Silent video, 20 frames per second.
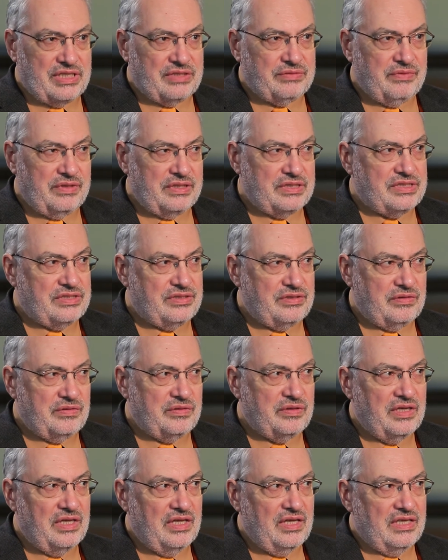It wants to
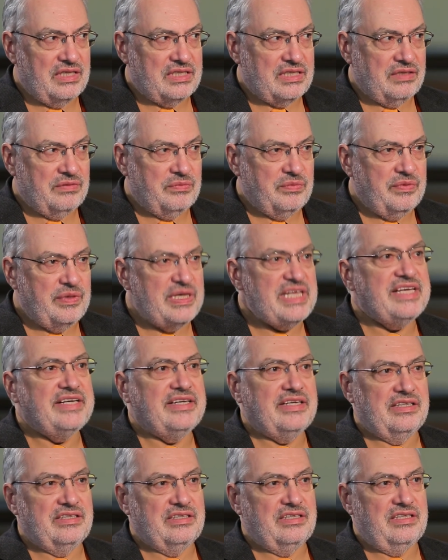uh,
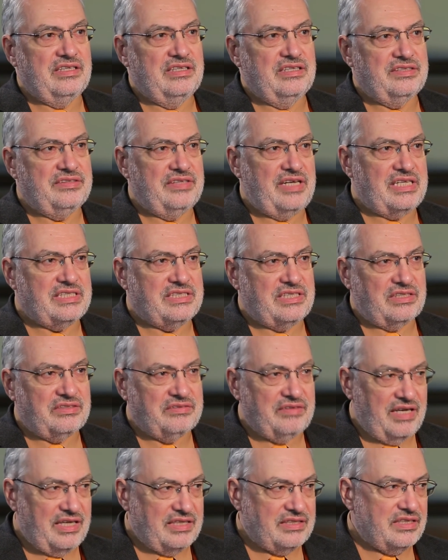weaken
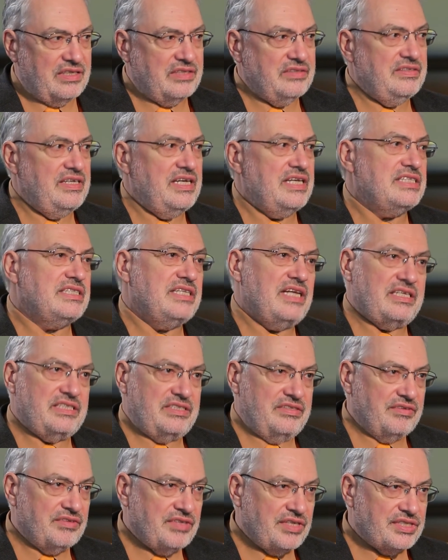transatlantic links. That's
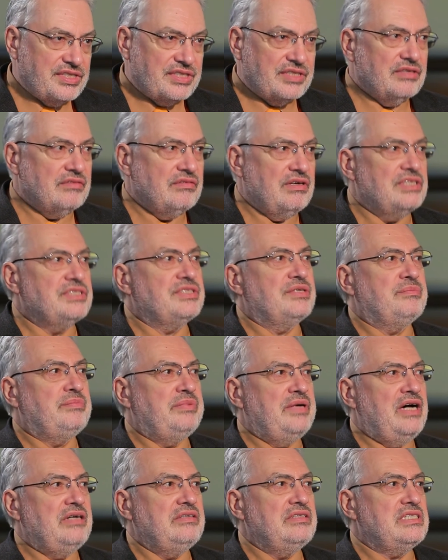traditional Russian
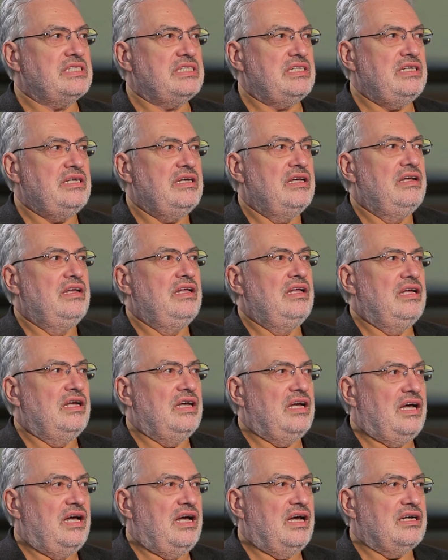policy.
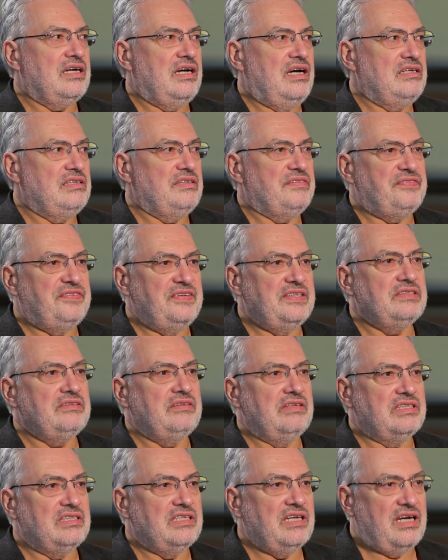Uh, kind of
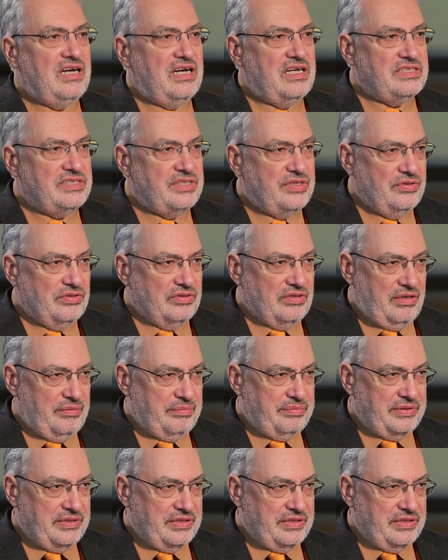Finlandize Europe.